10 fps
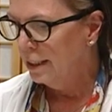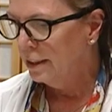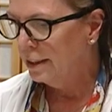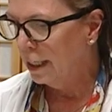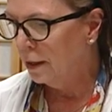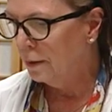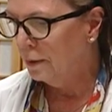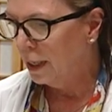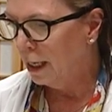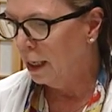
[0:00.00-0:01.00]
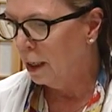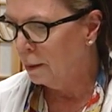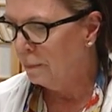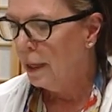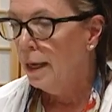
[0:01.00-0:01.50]
So,
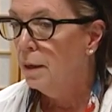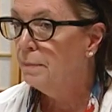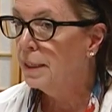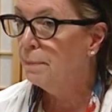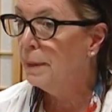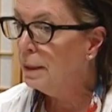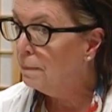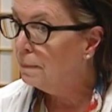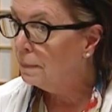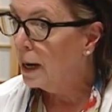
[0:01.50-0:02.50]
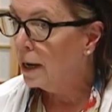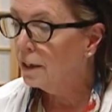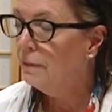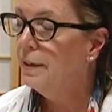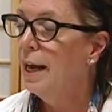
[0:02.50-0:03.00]
um, but the big part
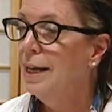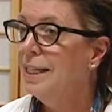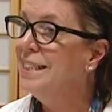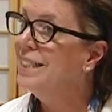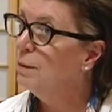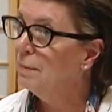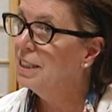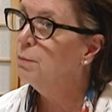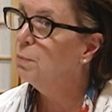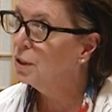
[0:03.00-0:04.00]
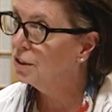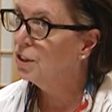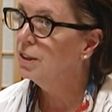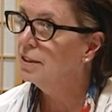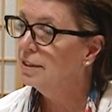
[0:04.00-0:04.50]
of that is they must
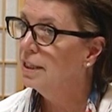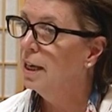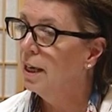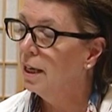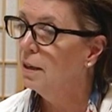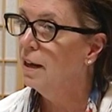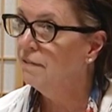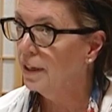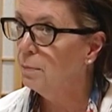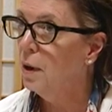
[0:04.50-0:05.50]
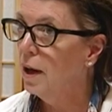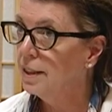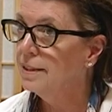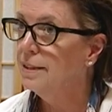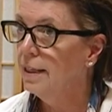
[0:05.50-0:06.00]
purchase uh, a flood
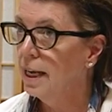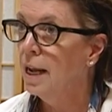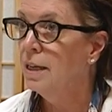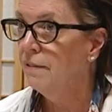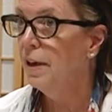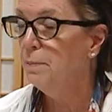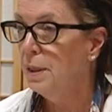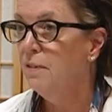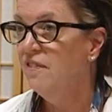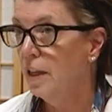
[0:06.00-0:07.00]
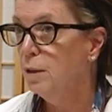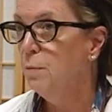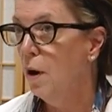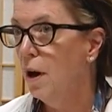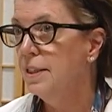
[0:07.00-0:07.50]
policy, an NFIP flood
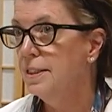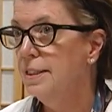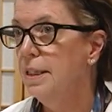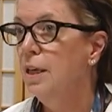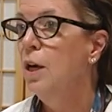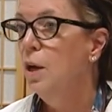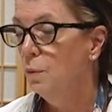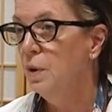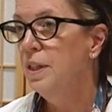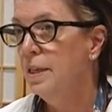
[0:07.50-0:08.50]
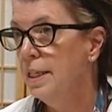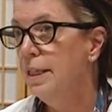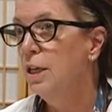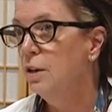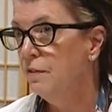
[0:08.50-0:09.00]
policy, within a
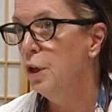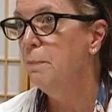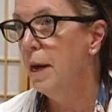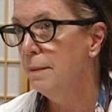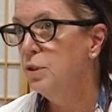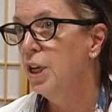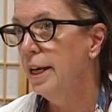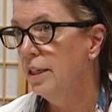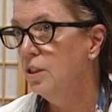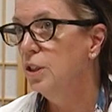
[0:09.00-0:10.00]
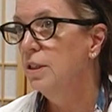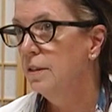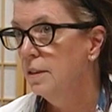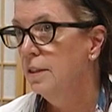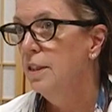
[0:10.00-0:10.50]
year of your map change.
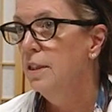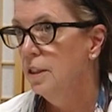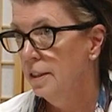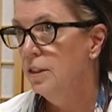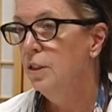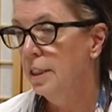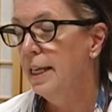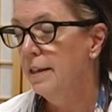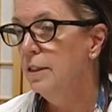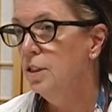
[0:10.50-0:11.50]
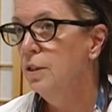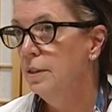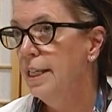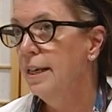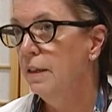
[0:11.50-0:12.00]
Okay. To get to
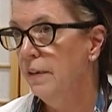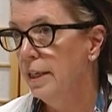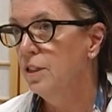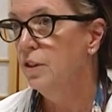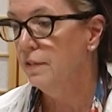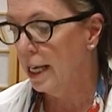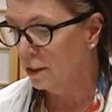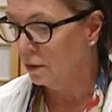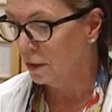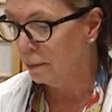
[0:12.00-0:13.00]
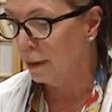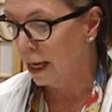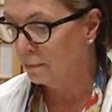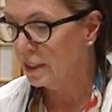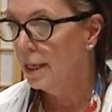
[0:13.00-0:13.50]
take advantage of that newly
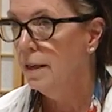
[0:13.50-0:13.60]
mapped.